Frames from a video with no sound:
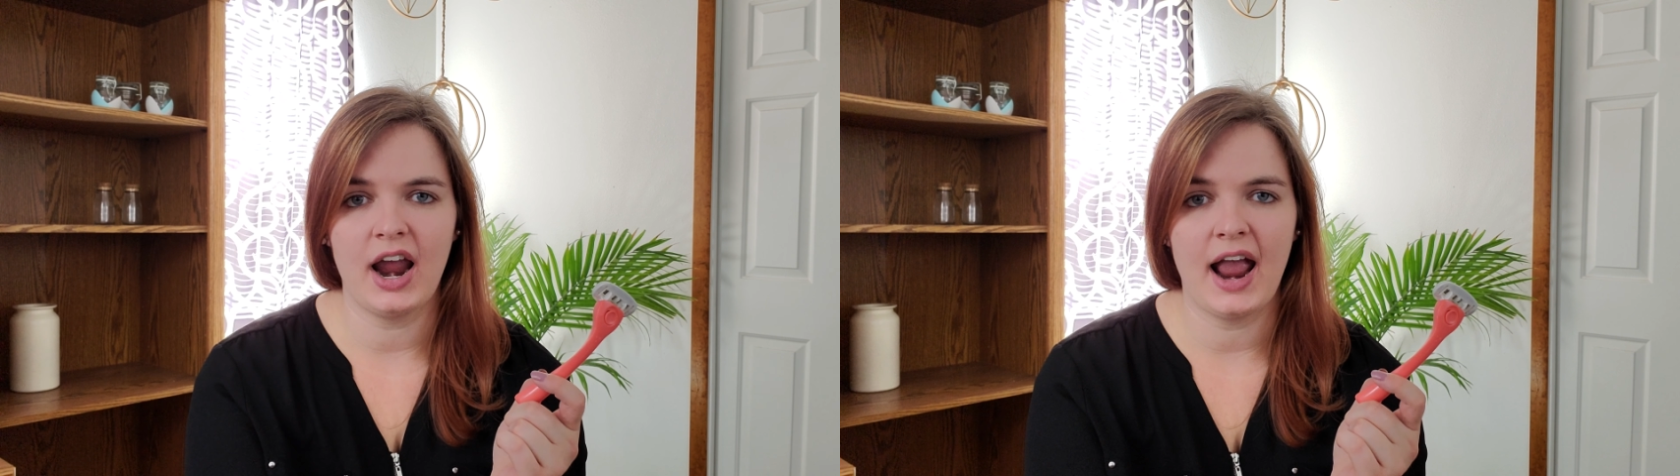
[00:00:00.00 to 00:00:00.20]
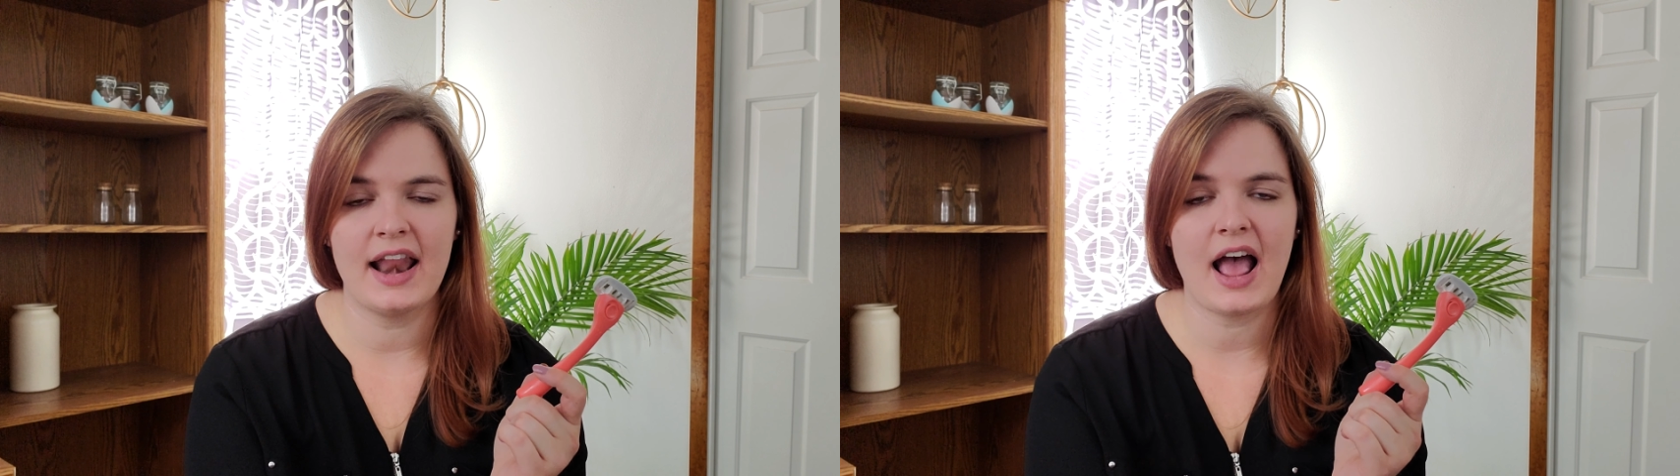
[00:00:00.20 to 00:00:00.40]

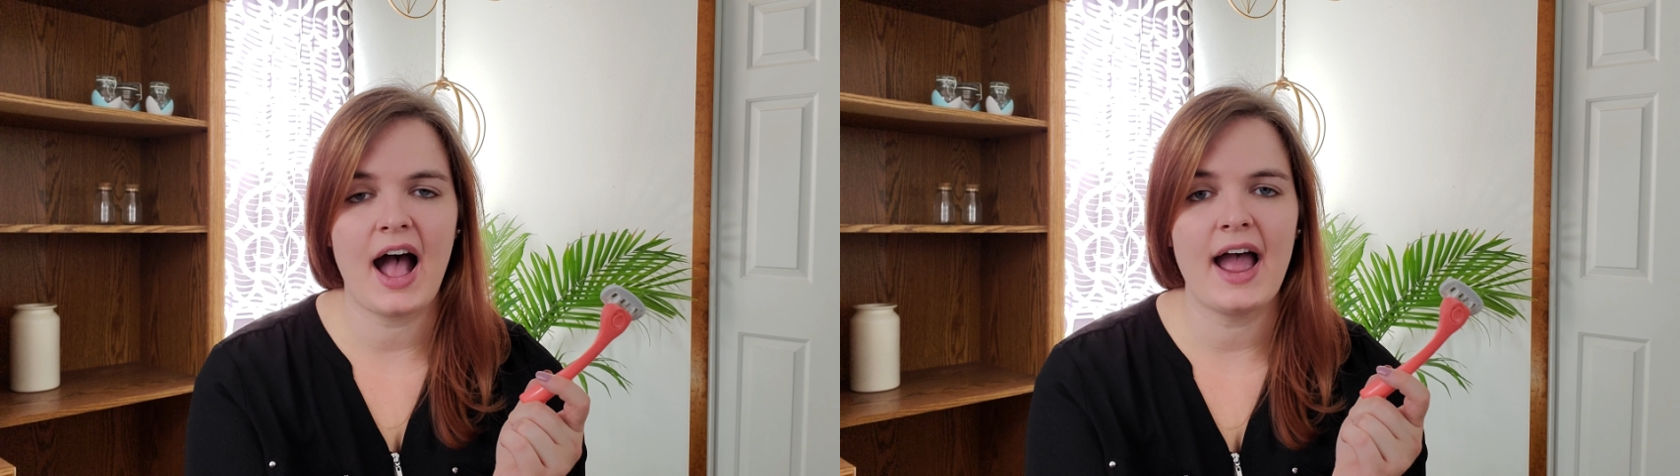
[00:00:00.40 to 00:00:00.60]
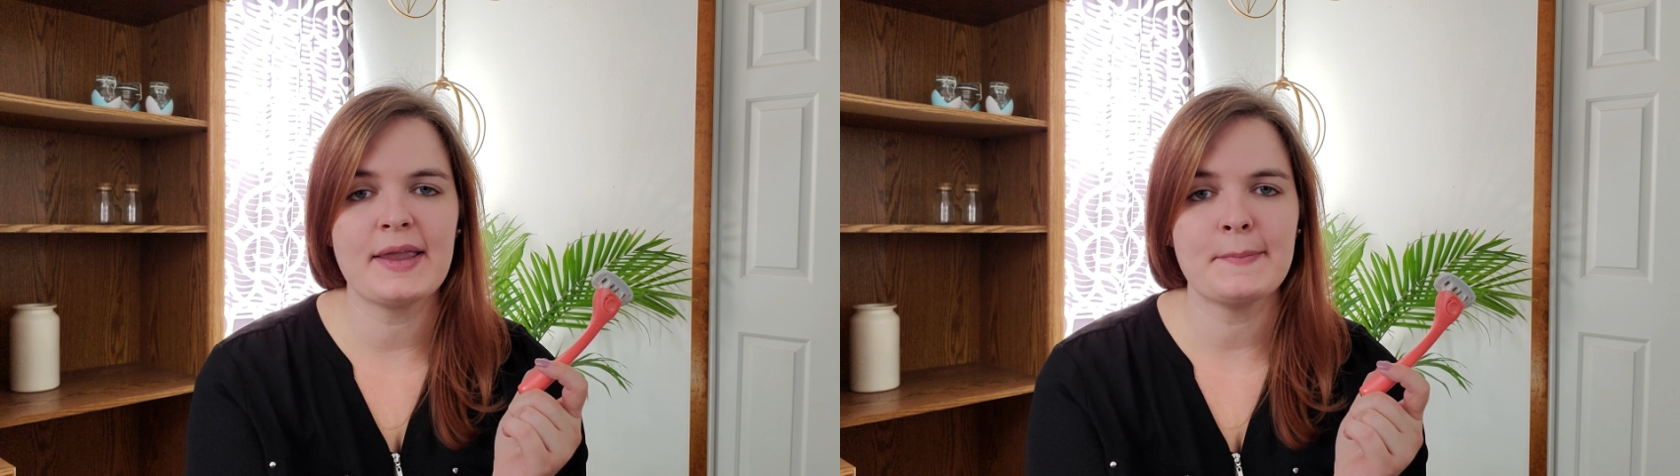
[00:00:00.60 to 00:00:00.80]
and
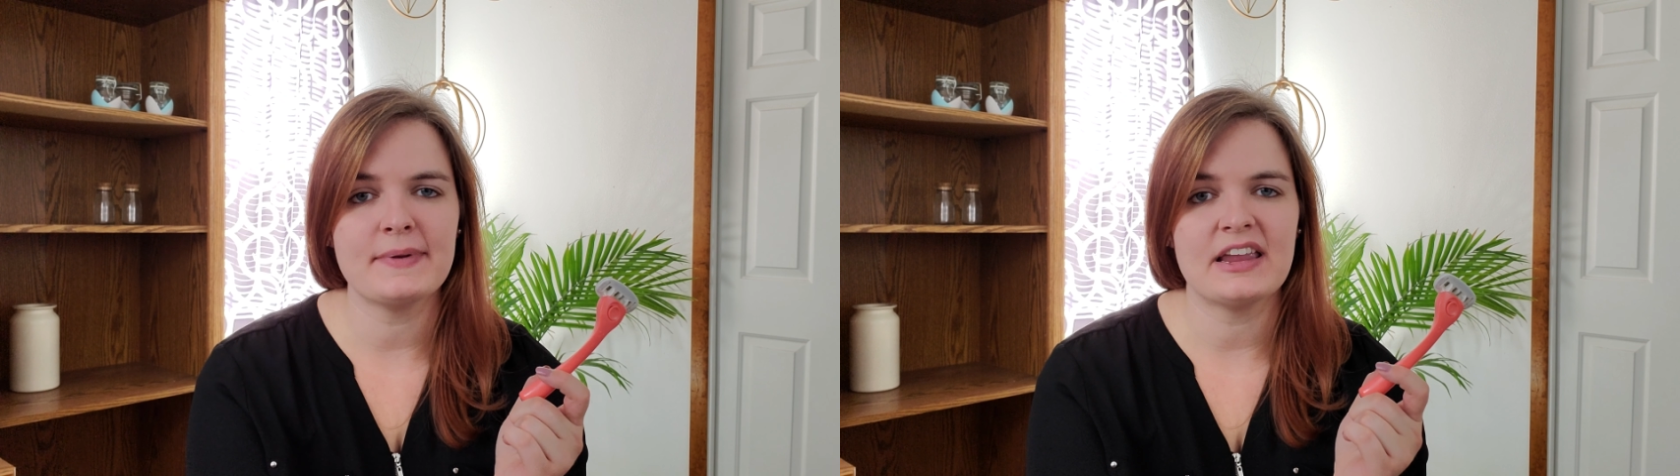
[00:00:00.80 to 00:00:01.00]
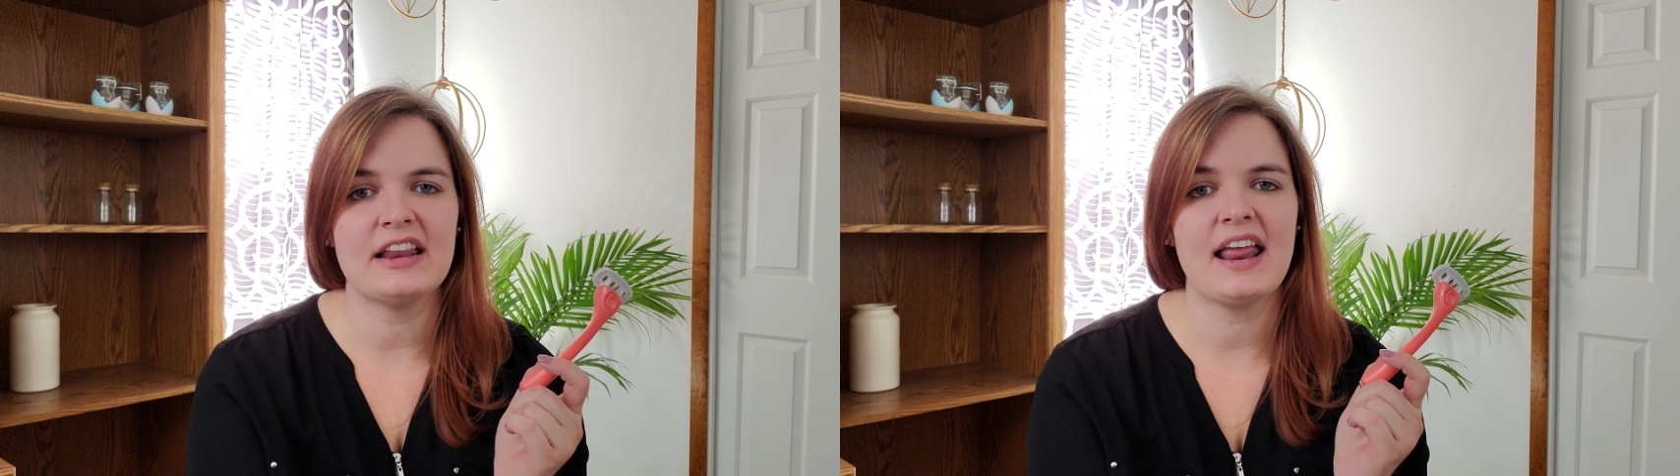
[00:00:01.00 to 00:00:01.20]
I
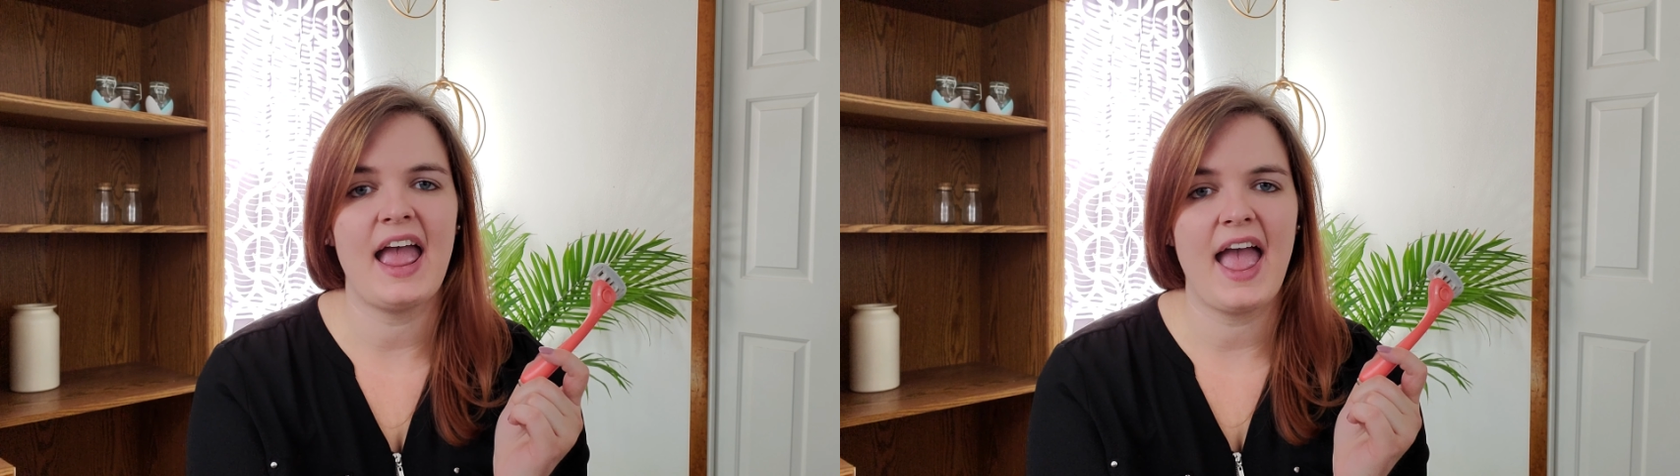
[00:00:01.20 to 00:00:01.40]
mean